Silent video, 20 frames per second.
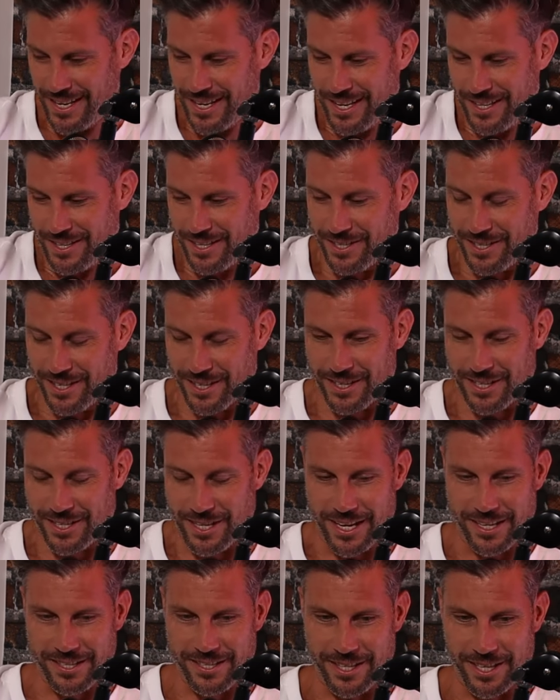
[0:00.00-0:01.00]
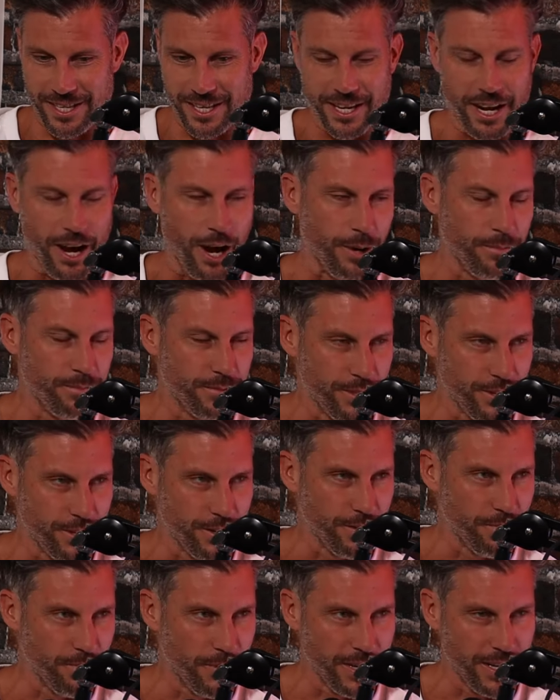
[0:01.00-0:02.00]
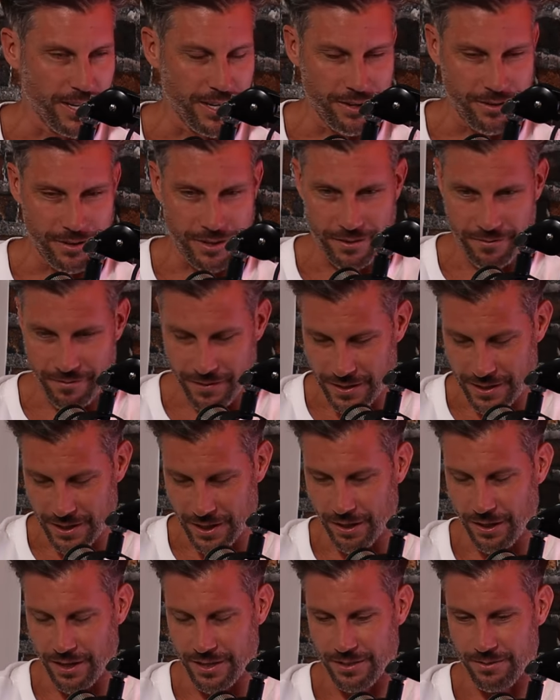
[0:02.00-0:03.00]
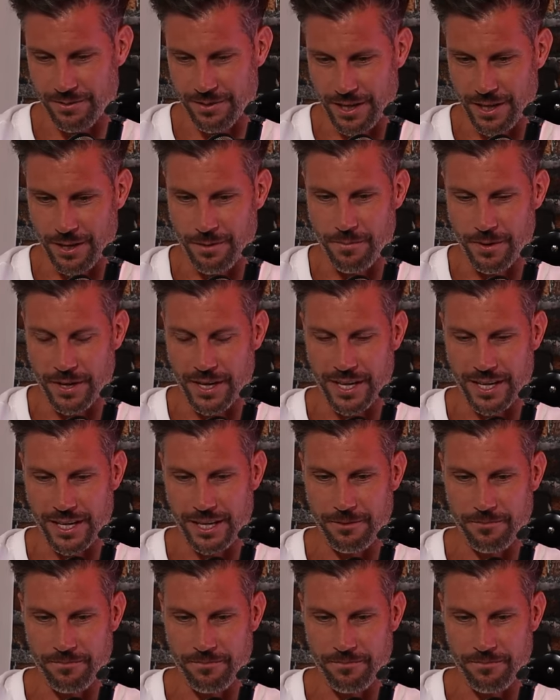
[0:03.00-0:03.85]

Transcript: the success that you'd hoped it had been, or you visualised it was going to be,